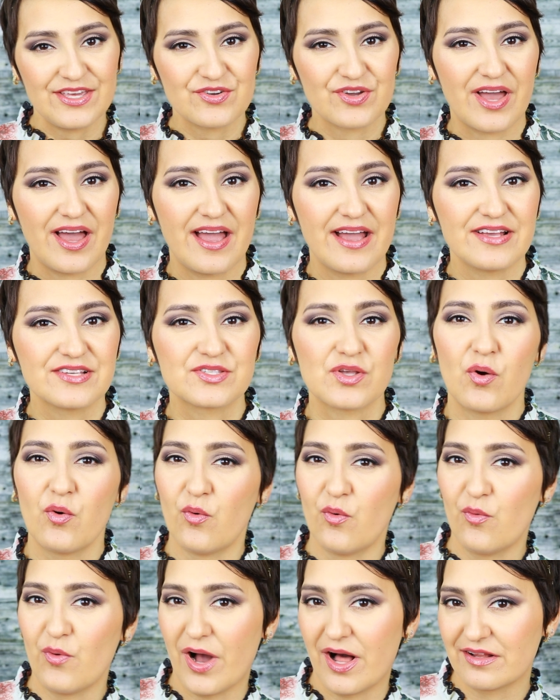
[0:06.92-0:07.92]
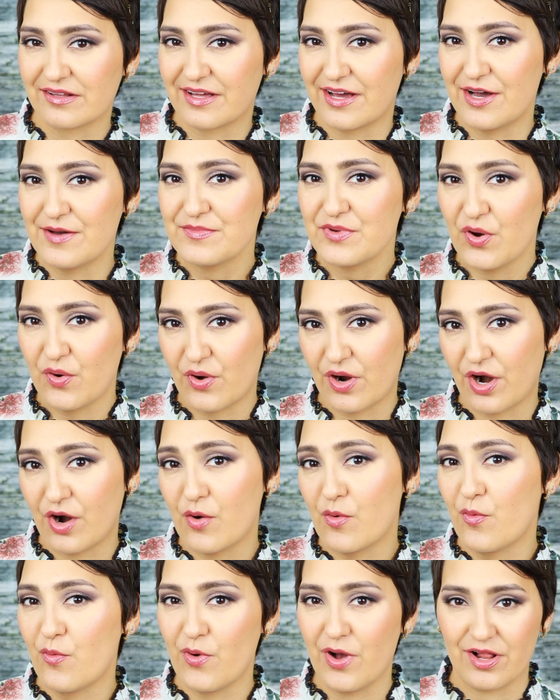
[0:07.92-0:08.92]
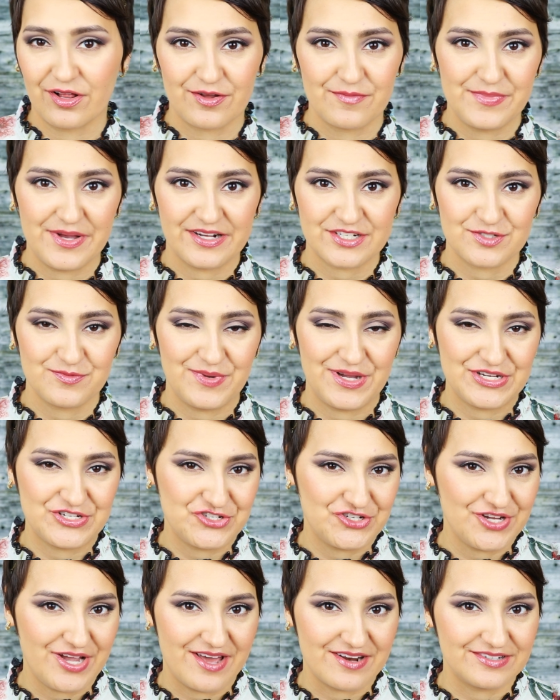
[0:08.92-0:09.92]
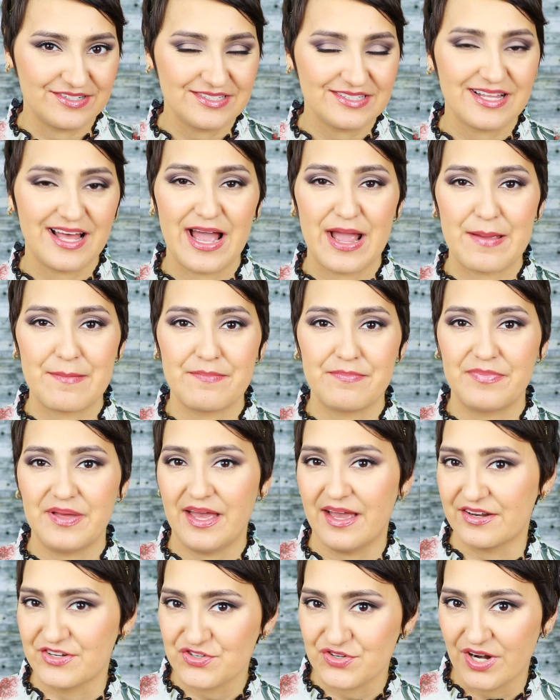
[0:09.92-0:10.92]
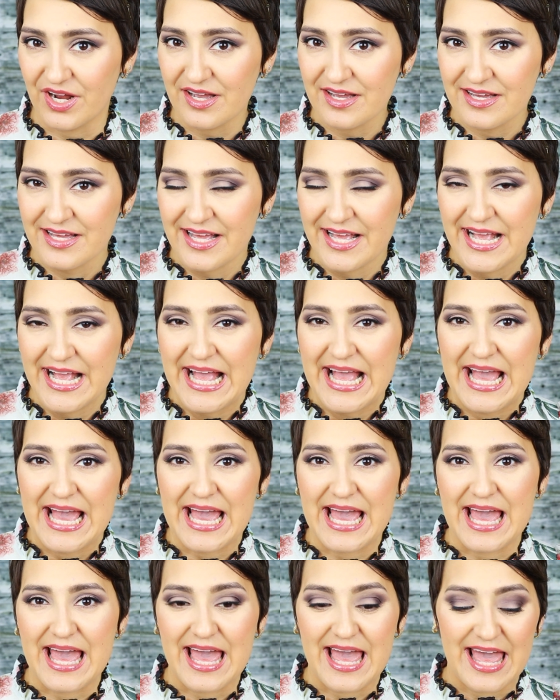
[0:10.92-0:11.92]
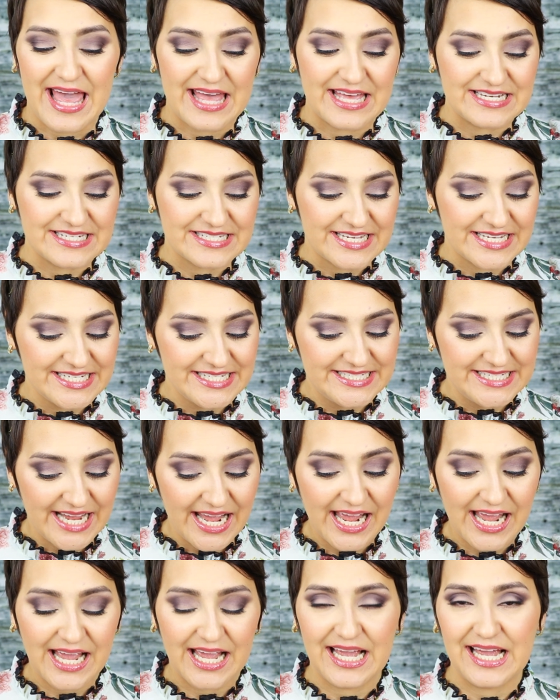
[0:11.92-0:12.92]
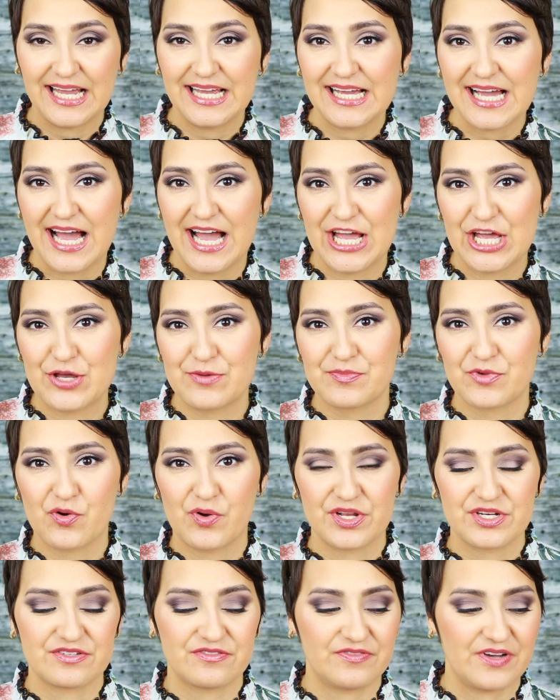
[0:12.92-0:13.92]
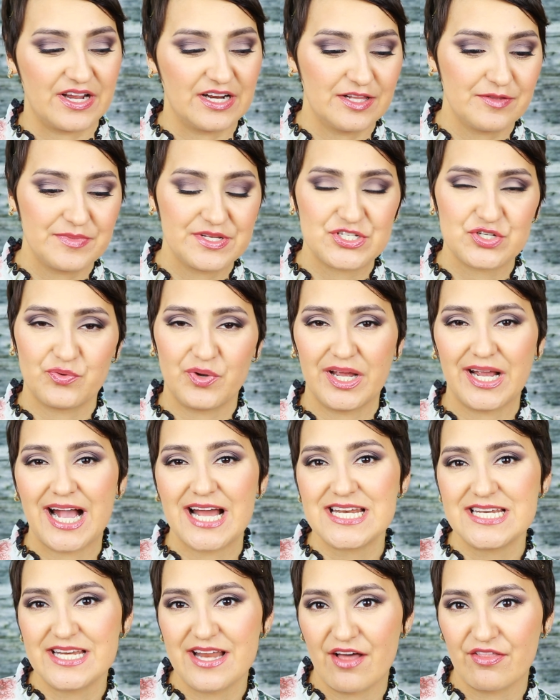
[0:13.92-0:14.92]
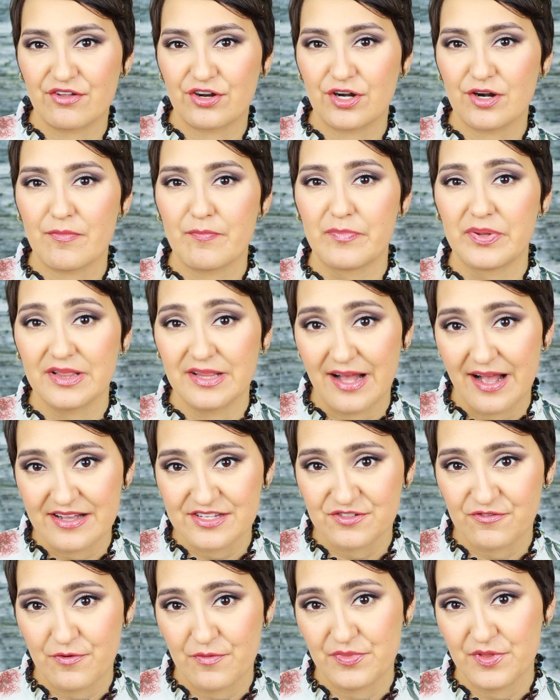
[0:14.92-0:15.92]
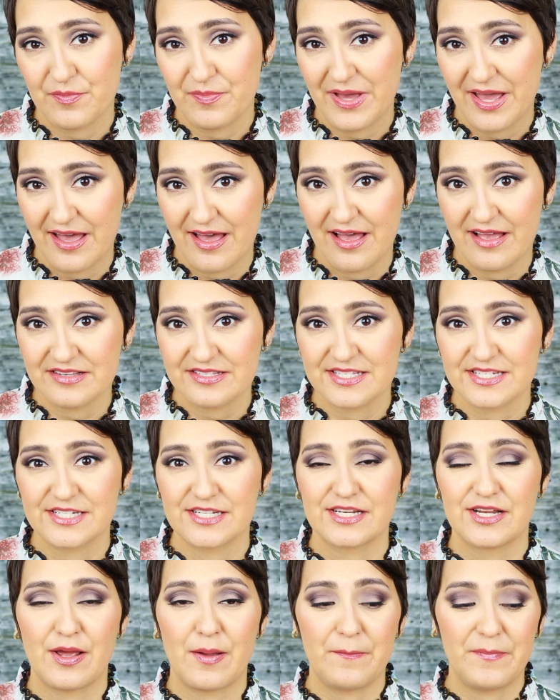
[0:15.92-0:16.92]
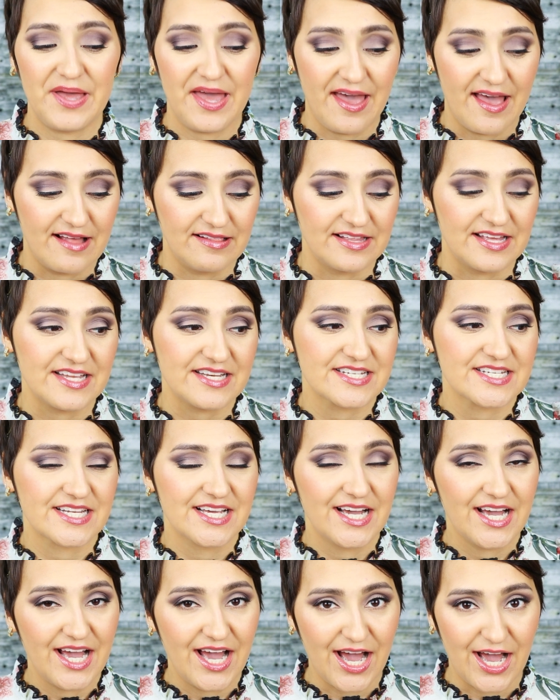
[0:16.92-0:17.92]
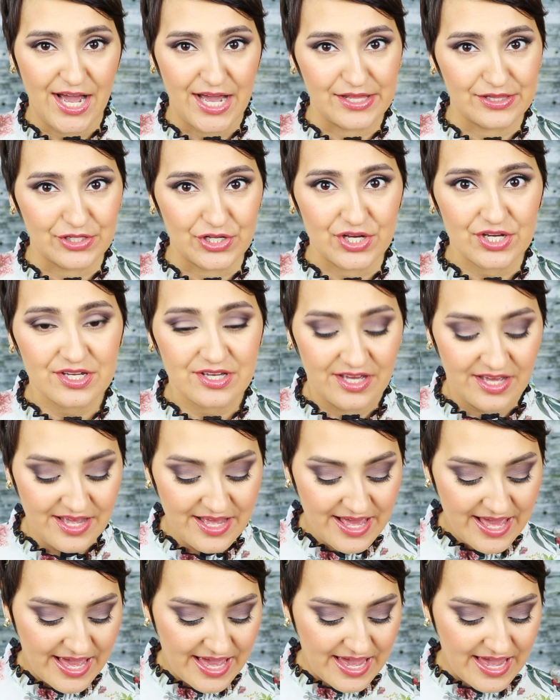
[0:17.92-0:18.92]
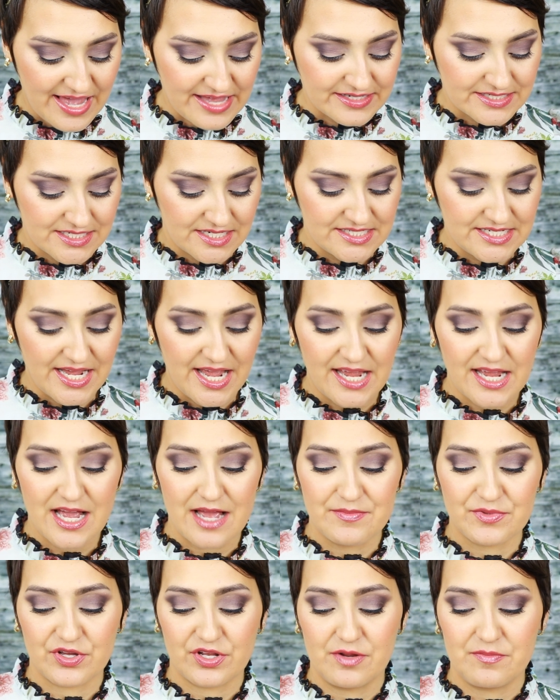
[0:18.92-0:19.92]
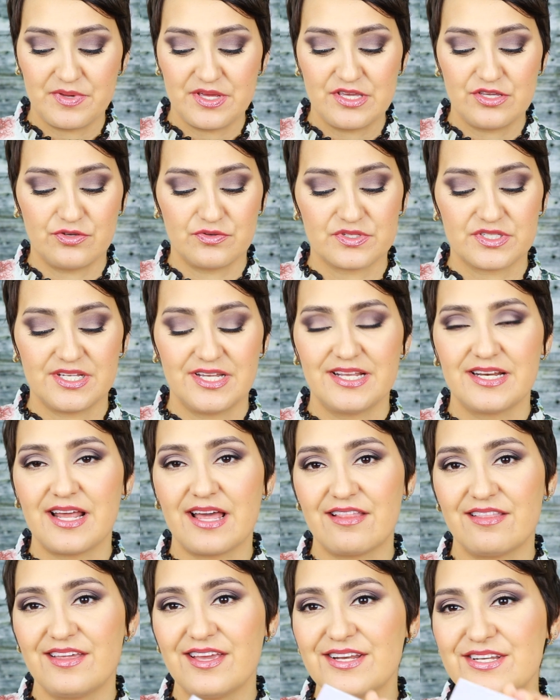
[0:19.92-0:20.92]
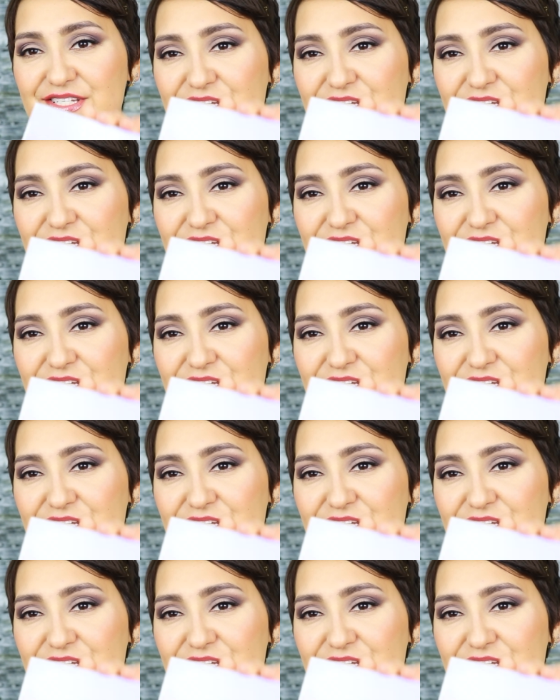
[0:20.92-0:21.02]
guys, welcome back to my channel. I am Petra, and today I am going to finally be doing another blast from the past palette eye look. And today I'm going to be using the